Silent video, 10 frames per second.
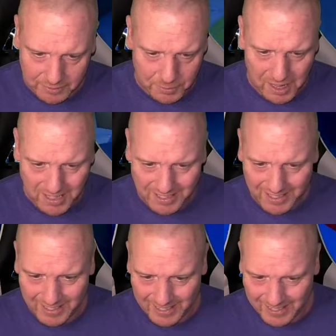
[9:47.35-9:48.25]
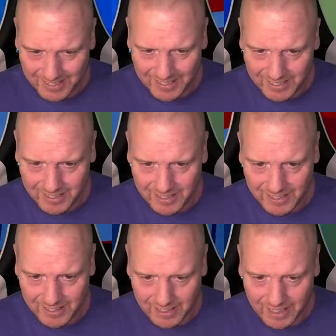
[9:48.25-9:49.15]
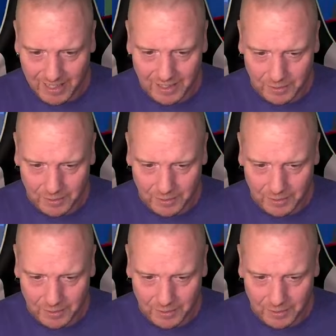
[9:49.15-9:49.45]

What? I don't